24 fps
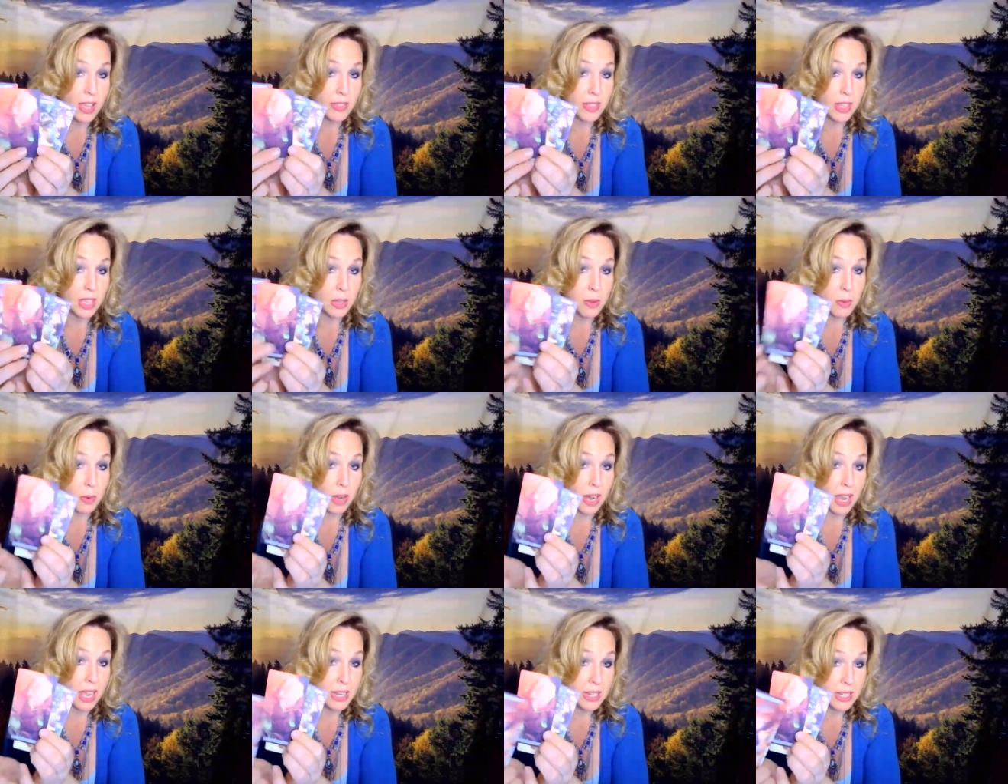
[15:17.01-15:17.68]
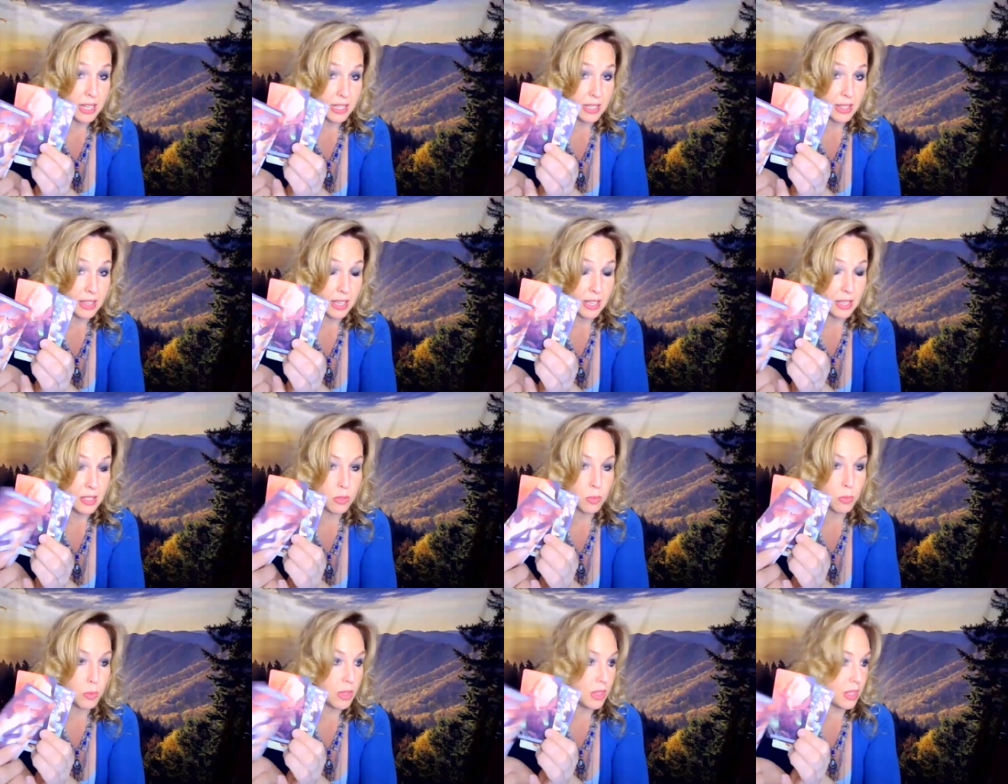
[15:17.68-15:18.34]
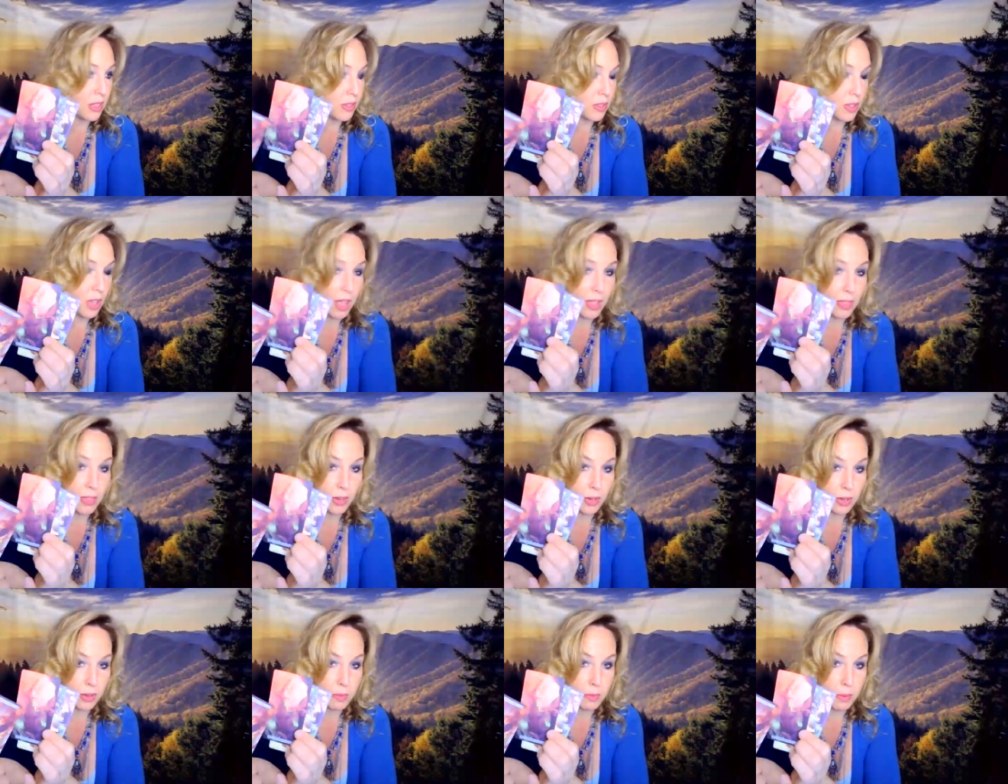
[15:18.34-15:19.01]
that you are ending things with this
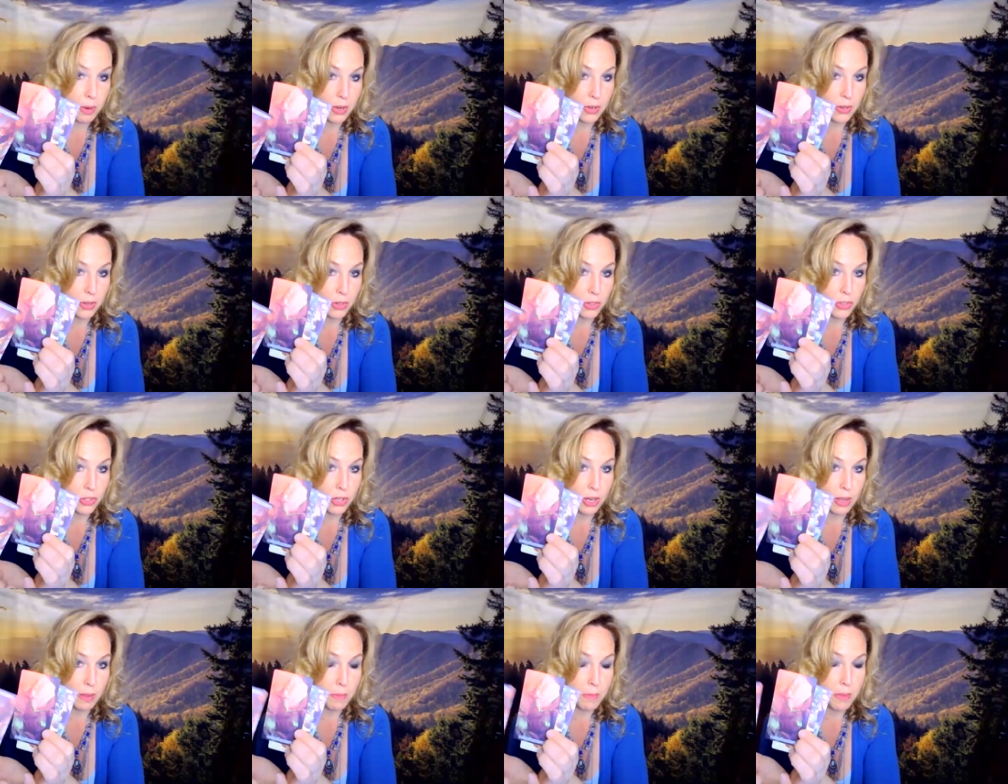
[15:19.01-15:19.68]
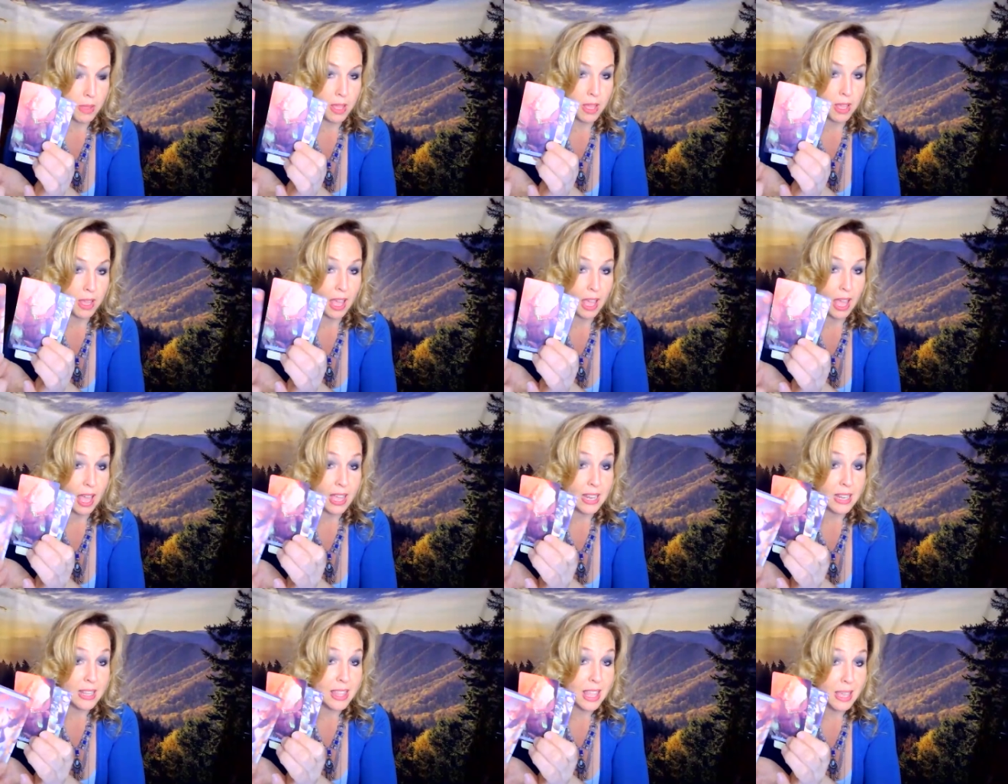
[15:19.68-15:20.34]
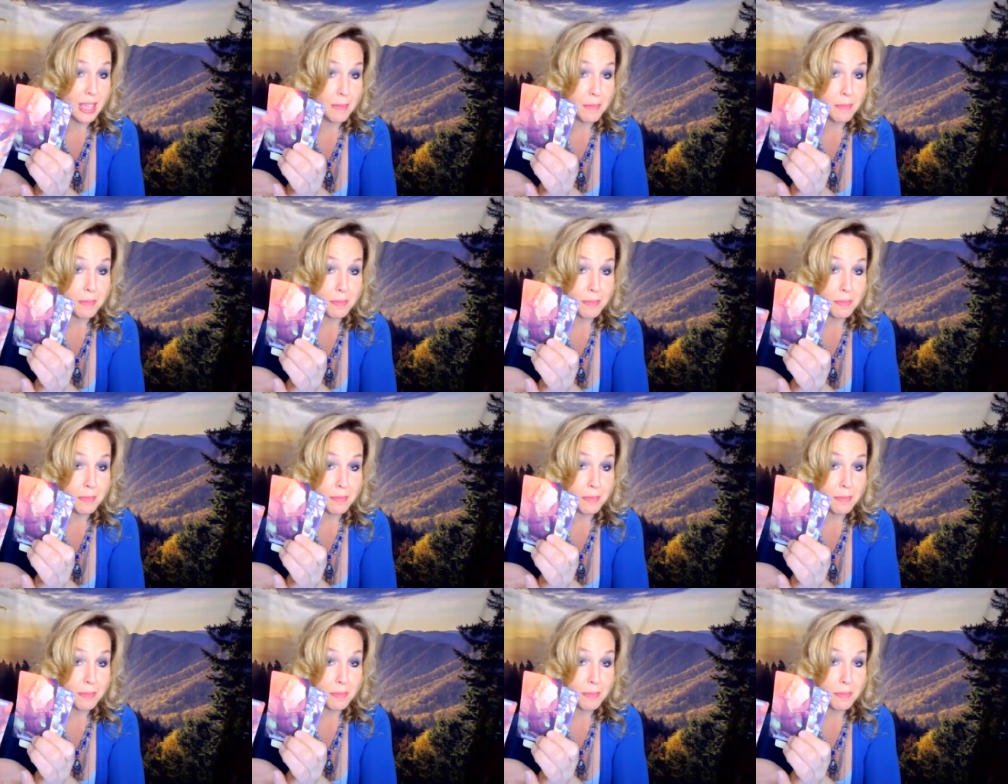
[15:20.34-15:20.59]
other partnership. And they,